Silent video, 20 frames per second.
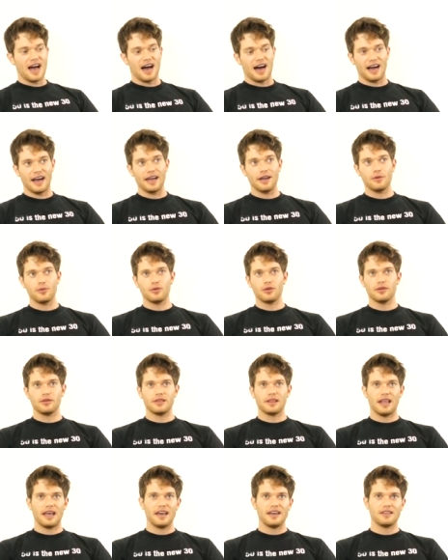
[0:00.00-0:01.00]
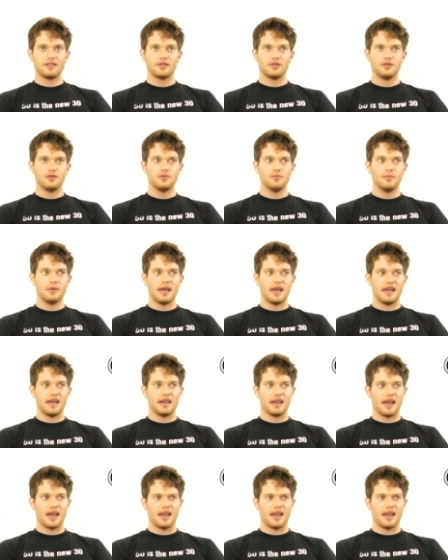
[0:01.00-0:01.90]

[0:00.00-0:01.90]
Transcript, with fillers: I would like to make